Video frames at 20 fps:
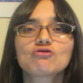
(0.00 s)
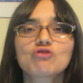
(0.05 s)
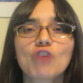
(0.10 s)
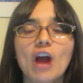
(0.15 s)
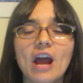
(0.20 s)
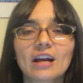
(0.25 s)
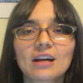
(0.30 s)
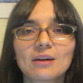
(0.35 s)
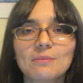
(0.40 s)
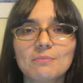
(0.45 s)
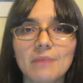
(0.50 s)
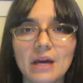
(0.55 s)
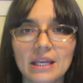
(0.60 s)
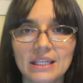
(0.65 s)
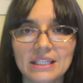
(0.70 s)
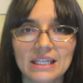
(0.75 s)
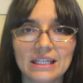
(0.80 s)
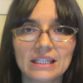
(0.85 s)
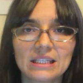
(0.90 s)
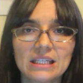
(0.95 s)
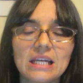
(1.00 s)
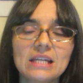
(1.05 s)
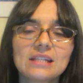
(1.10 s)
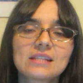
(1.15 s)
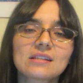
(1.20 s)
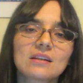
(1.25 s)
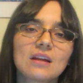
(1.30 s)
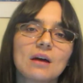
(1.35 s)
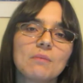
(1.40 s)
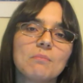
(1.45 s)
recommend it.
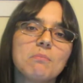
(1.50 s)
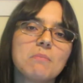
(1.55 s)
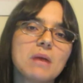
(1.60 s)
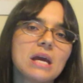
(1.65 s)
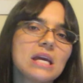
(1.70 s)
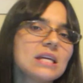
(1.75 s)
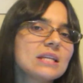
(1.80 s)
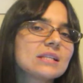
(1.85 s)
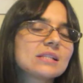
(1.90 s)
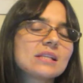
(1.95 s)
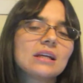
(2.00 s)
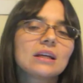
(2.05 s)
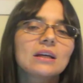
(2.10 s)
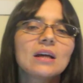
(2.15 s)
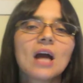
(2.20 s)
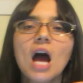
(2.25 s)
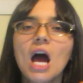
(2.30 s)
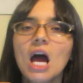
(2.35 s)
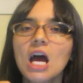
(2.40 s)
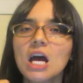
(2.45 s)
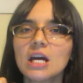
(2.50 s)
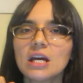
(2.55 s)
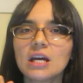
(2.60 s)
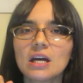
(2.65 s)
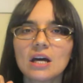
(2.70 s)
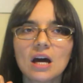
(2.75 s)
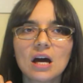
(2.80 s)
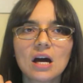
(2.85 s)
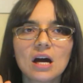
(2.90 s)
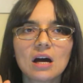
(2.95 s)
It's an amazing
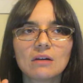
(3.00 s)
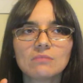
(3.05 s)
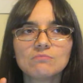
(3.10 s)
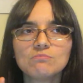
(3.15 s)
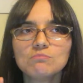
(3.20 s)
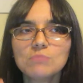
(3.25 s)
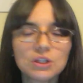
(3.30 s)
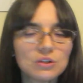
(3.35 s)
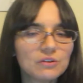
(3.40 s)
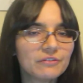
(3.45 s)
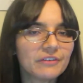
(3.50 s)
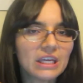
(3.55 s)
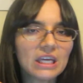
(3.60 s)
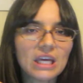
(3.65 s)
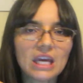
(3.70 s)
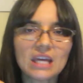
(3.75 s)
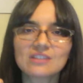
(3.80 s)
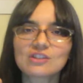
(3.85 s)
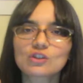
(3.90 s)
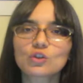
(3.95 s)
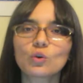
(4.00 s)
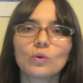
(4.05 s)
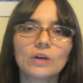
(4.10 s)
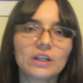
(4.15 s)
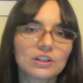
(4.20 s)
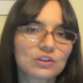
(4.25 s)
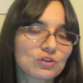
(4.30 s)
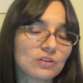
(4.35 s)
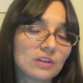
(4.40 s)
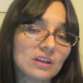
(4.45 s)
movie. It's
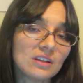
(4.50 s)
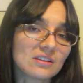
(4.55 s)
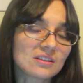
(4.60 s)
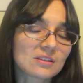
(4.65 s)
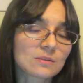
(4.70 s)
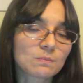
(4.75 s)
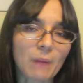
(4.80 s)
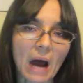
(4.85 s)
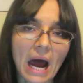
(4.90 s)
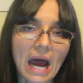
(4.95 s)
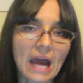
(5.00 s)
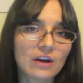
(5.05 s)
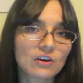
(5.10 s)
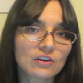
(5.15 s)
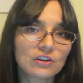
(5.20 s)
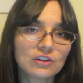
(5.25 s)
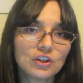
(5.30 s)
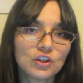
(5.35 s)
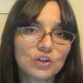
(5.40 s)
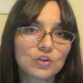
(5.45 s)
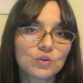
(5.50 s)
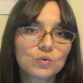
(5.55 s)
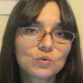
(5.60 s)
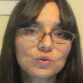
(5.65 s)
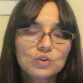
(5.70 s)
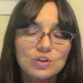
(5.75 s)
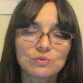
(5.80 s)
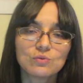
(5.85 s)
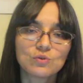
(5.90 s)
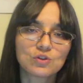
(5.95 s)
going to inspire you
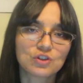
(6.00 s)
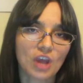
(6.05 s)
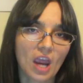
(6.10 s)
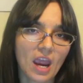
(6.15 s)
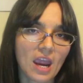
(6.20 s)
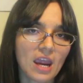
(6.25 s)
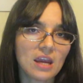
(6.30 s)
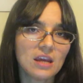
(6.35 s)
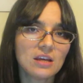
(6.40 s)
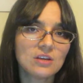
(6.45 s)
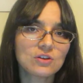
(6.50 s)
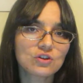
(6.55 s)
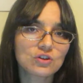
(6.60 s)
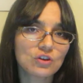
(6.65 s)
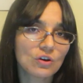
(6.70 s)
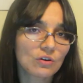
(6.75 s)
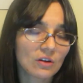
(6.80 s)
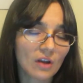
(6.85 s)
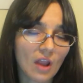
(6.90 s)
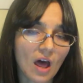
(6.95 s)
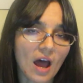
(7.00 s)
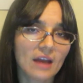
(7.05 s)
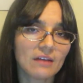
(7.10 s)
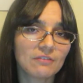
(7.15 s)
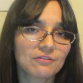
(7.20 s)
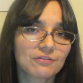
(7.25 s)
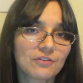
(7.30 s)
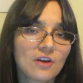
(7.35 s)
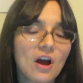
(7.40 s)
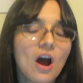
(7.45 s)
to change your
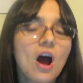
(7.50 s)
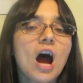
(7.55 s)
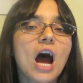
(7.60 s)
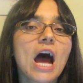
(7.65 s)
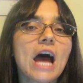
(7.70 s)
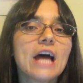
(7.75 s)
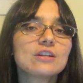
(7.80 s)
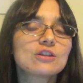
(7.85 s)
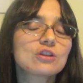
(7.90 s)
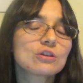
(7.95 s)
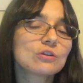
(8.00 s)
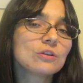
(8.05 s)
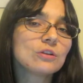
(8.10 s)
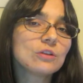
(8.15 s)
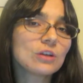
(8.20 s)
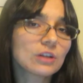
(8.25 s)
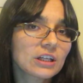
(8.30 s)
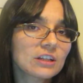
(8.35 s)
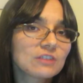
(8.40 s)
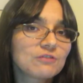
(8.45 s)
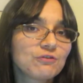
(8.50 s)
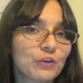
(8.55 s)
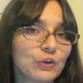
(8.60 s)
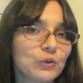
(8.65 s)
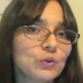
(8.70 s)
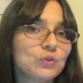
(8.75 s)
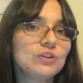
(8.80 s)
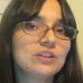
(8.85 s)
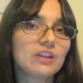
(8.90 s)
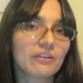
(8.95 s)
life and to look at
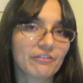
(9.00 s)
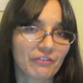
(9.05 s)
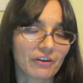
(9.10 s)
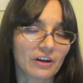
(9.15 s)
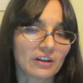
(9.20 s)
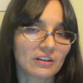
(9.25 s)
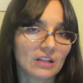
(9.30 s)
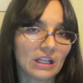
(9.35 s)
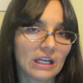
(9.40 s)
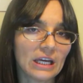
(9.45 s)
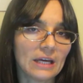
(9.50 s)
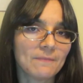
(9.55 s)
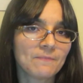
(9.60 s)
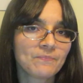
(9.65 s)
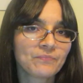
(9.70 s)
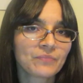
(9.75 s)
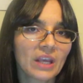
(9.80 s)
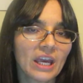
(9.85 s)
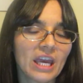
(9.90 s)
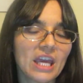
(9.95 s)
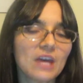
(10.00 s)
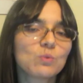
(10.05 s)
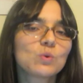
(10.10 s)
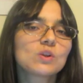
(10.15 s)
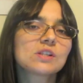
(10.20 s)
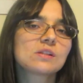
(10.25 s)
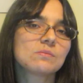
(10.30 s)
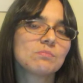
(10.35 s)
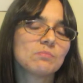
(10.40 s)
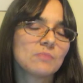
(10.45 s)
food differently. It
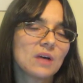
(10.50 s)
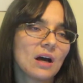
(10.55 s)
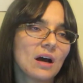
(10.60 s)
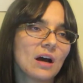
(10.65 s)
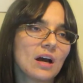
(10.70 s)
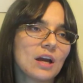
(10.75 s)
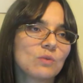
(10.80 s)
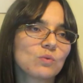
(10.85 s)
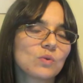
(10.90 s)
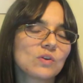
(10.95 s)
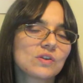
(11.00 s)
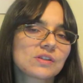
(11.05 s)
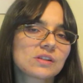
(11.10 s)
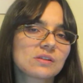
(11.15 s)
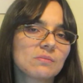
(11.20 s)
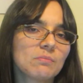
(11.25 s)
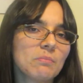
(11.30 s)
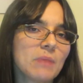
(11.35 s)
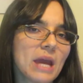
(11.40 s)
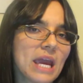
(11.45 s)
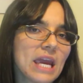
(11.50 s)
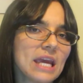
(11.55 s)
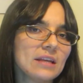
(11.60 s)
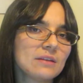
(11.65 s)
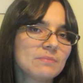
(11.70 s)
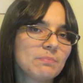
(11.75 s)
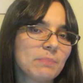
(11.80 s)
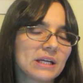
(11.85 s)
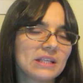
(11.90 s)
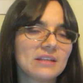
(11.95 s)
was
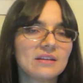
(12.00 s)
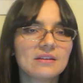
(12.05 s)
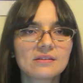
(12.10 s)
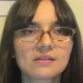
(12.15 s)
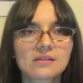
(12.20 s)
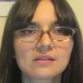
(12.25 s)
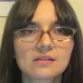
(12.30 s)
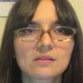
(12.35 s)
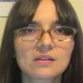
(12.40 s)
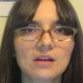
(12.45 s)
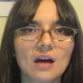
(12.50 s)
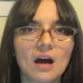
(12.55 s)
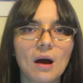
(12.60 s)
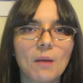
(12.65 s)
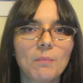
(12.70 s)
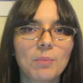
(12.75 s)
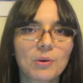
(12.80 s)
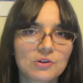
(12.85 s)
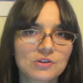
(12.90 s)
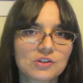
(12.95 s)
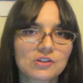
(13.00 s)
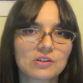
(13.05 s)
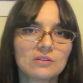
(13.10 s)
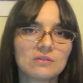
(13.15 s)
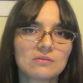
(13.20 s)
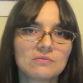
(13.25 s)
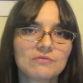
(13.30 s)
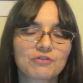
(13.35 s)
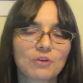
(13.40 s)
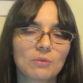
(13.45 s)
made by this
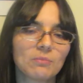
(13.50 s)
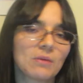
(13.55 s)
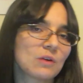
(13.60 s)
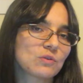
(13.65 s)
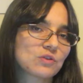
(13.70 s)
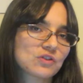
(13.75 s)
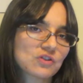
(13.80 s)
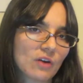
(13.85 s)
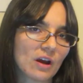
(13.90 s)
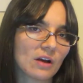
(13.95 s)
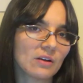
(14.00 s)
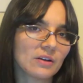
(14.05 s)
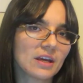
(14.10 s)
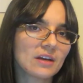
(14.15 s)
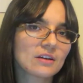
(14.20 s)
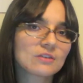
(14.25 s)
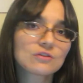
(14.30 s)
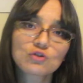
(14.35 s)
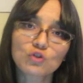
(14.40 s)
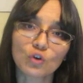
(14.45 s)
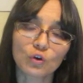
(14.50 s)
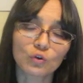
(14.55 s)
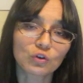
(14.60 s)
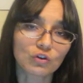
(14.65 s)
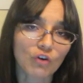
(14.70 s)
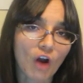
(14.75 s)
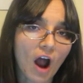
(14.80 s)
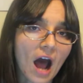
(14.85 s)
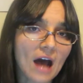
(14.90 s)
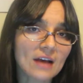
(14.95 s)
person from Australia, Joe
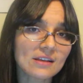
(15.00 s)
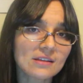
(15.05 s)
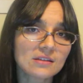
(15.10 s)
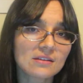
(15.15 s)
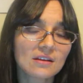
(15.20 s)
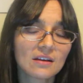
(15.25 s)
Cross,